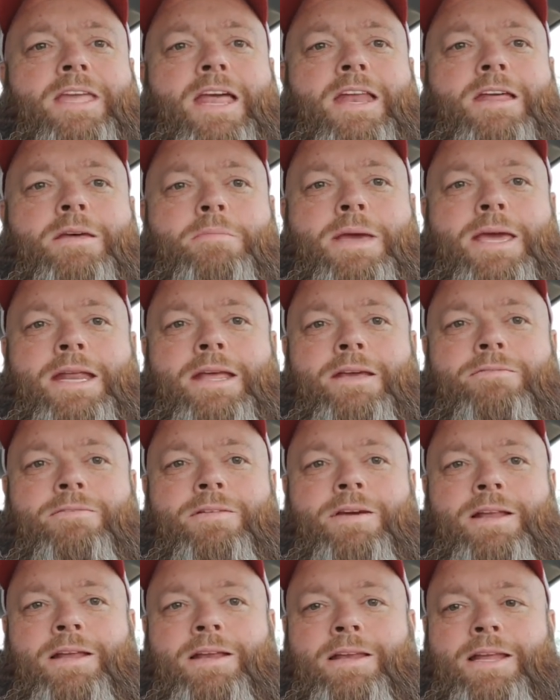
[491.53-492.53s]
an immediate
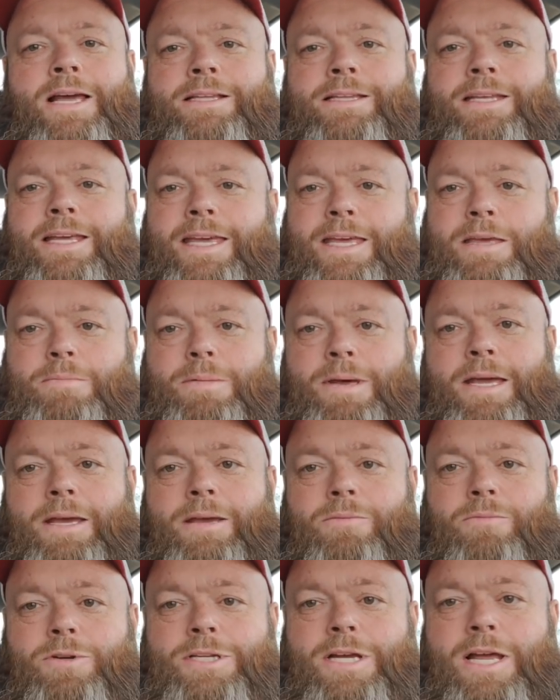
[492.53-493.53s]
feeling like the
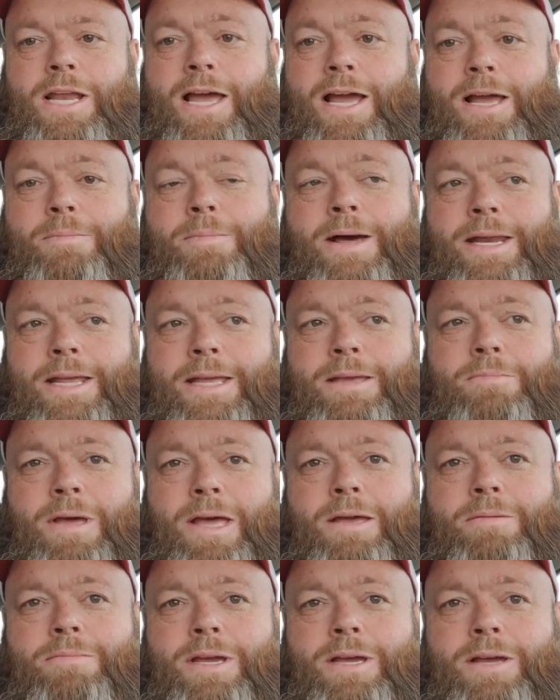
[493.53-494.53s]
eBay, which I like about
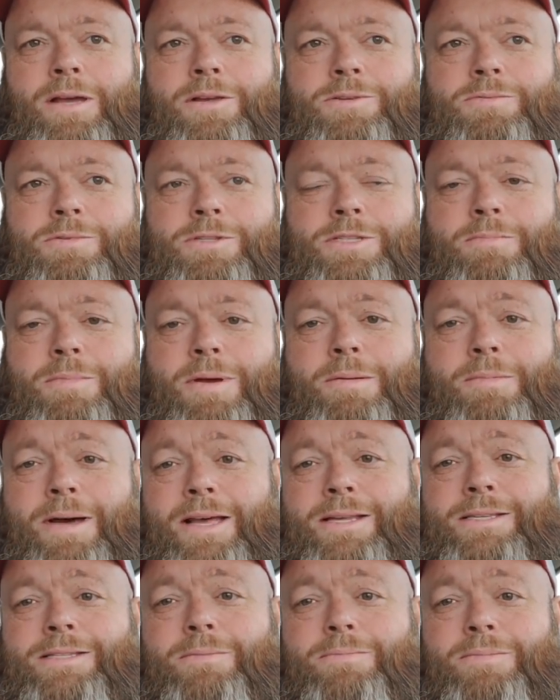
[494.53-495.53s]
eBay, because when somebody
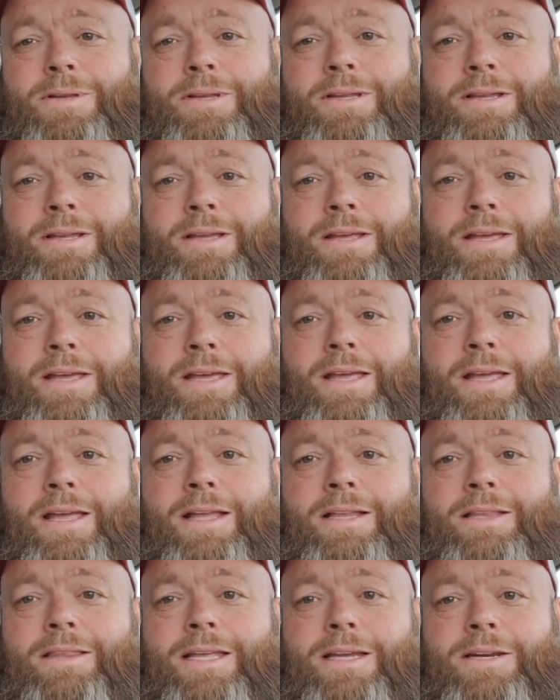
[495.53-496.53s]
buys something,
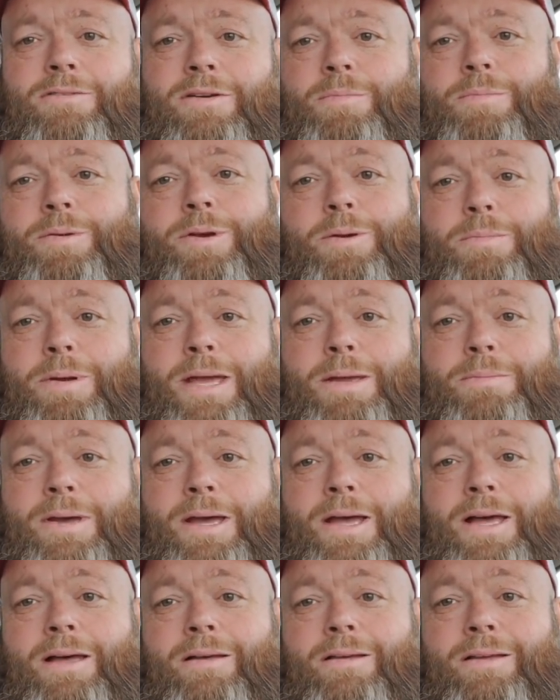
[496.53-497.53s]
they drop in your
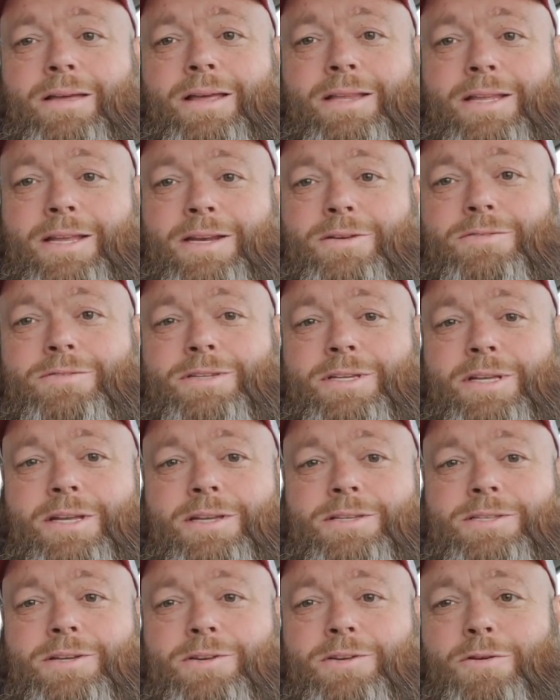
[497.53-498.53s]
PayPal and then you send
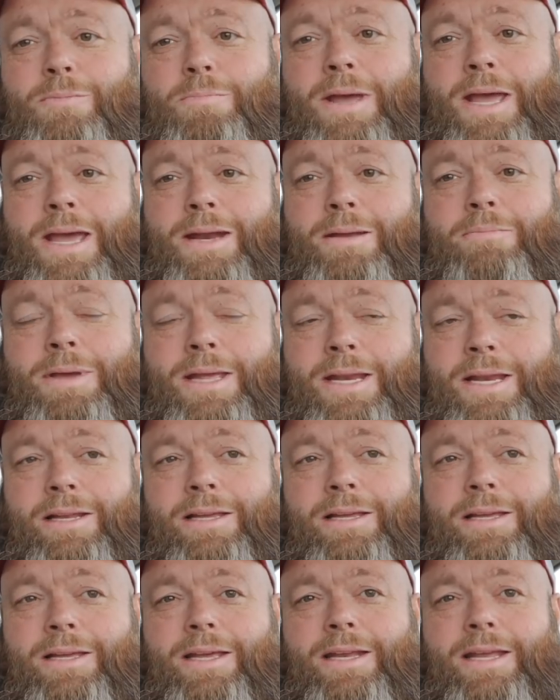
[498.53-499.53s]
it. So you're paid
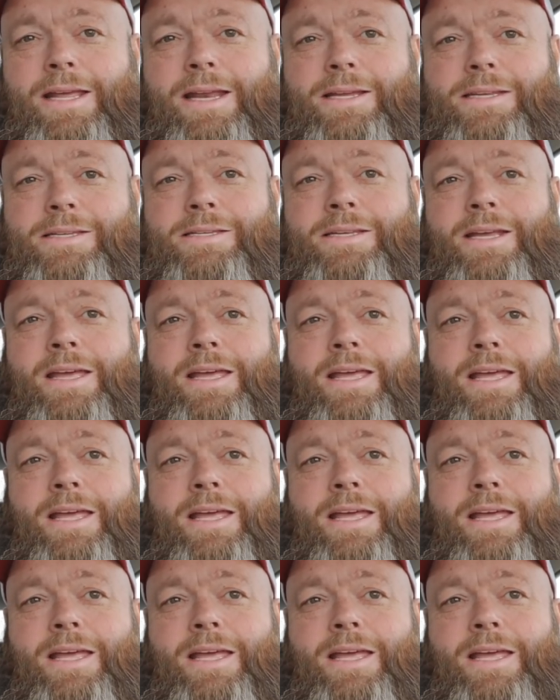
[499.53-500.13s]
immediately. And that is,